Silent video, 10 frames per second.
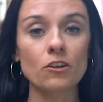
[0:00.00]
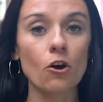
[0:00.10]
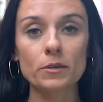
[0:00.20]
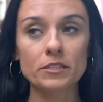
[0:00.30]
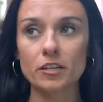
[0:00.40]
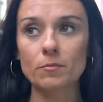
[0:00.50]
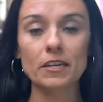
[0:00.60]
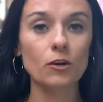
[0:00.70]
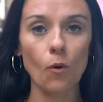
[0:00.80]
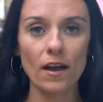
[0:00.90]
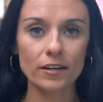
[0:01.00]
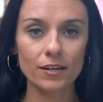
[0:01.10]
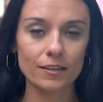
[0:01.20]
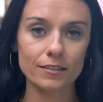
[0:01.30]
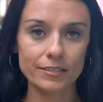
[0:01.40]
is always gonna be
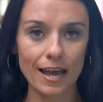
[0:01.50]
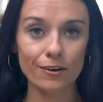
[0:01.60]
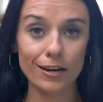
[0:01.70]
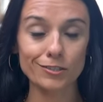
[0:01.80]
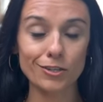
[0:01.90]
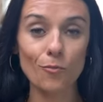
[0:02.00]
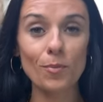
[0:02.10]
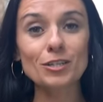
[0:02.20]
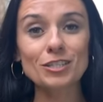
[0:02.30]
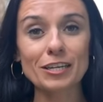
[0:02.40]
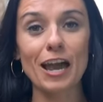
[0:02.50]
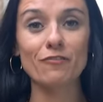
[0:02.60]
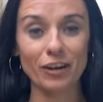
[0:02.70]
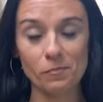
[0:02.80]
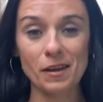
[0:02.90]
quieter than a Saturday. So personally, I'd
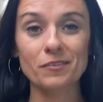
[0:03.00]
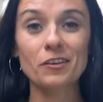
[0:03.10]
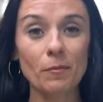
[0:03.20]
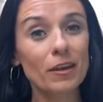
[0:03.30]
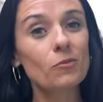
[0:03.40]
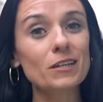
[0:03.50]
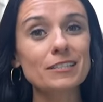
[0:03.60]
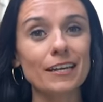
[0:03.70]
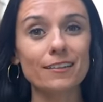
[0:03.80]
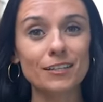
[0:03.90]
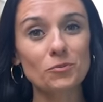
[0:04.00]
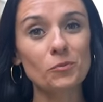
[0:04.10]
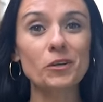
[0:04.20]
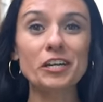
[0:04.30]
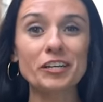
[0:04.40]
recommend coming on a Wednesday. That's when we're